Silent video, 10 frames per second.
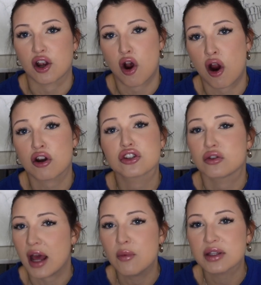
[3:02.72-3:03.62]
cars, so
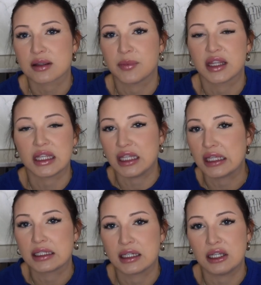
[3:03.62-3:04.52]
that was something that he
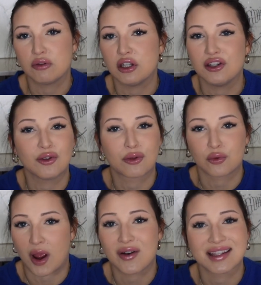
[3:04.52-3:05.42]
continued to do
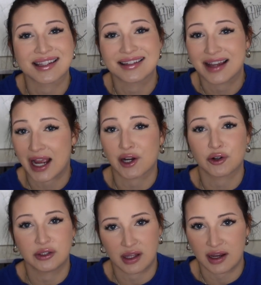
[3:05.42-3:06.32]
throughout his entire
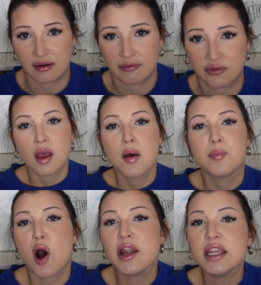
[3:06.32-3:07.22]
life.
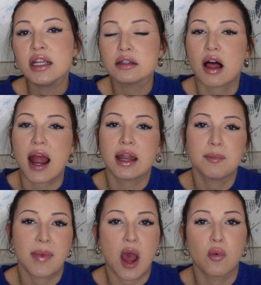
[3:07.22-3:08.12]
Bonnie and Clyde had
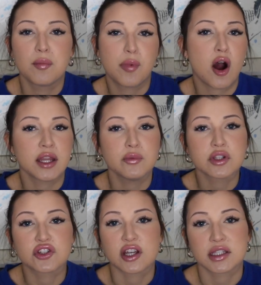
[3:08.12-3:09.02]
met when Bonnie
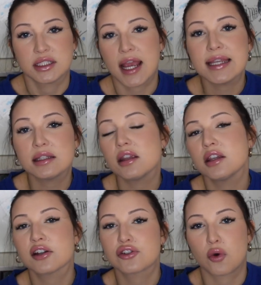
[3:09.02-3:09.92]
was just 19
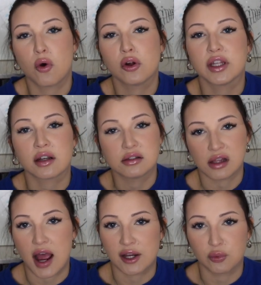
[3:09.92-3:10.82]
years old and
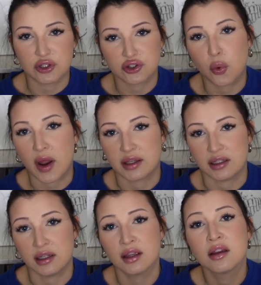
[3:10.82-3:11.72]
Clyde was
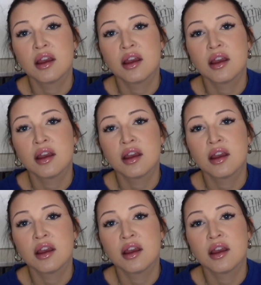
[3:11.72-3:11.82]
20.